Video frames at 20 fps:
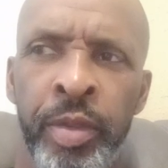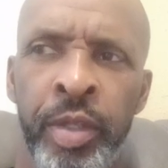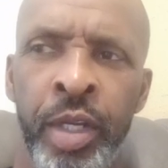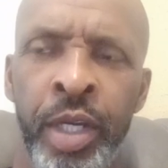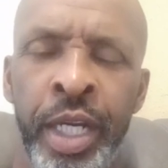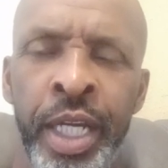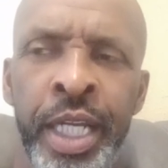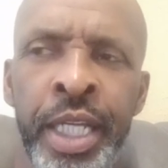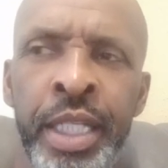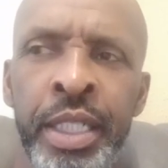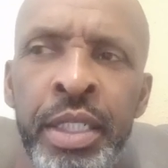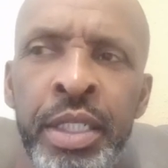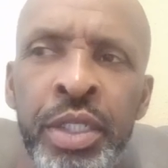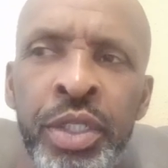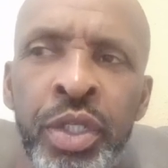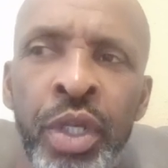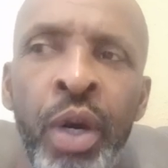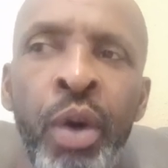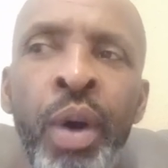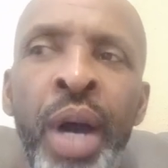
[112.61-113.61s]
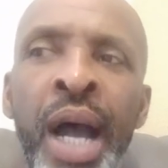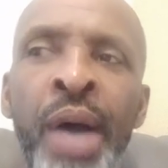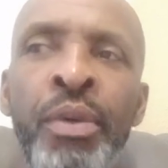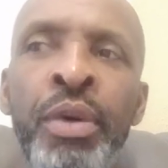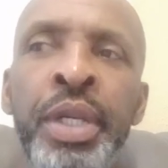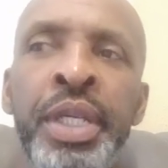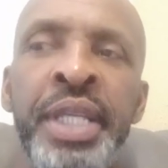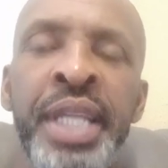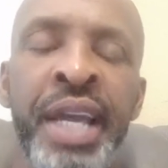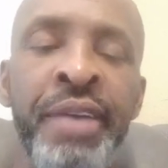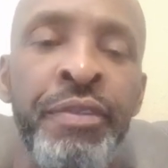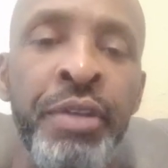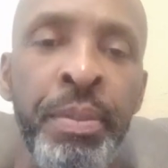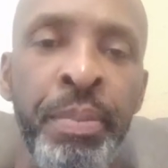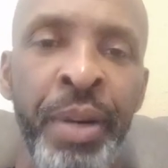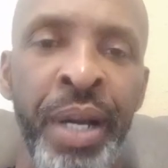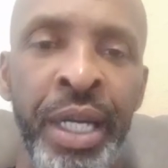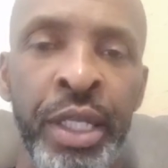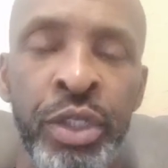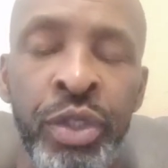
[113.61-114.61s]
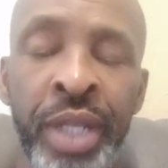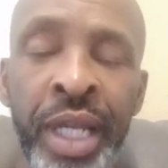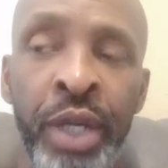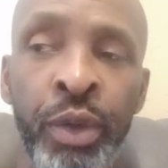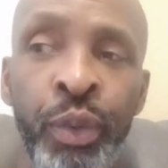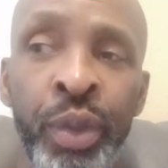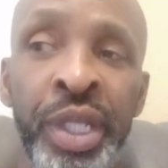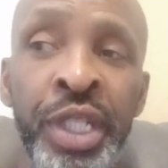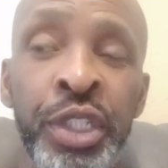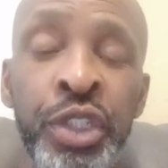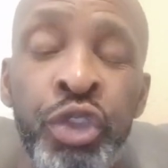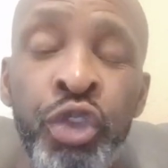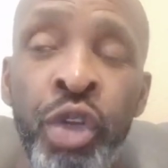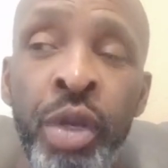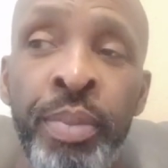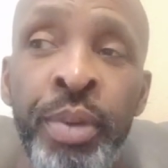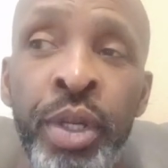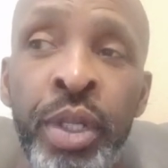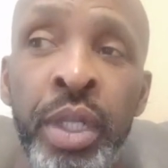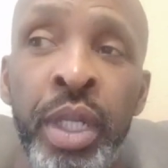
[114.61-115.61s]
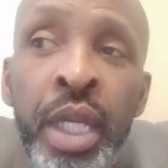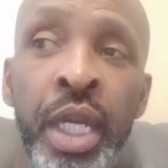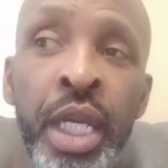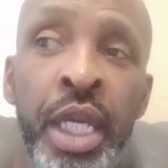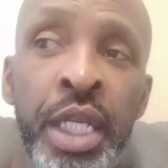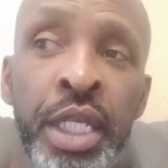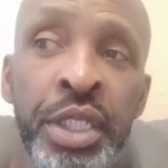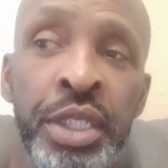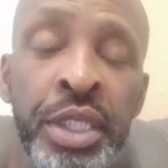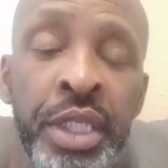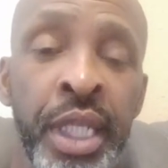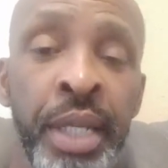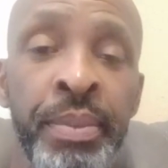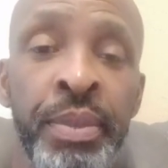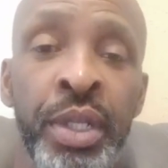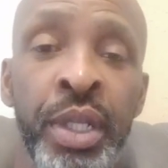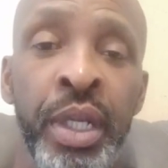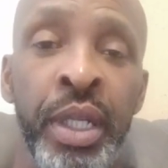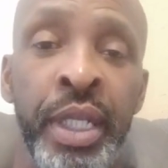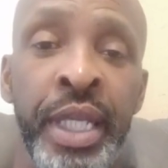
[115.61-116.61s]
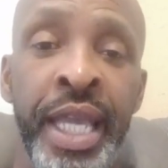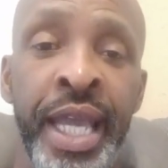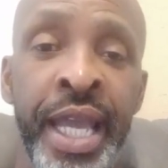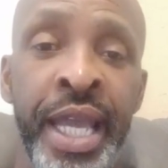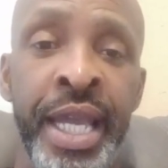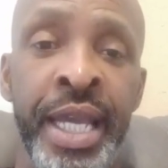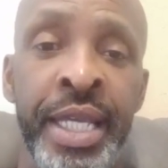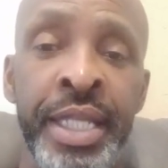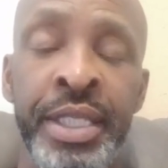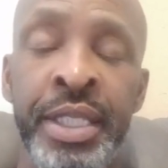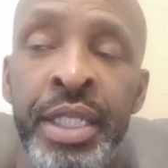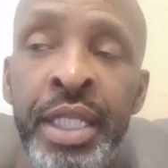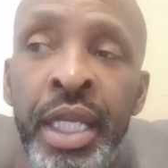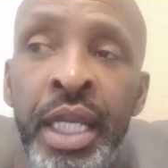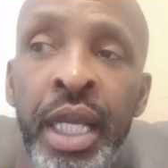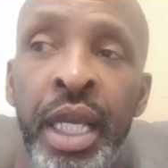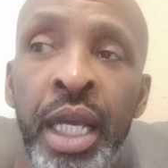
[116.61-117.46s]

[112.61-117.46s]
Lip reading: All right? So I would definitely probably try to redistribute some of your cash.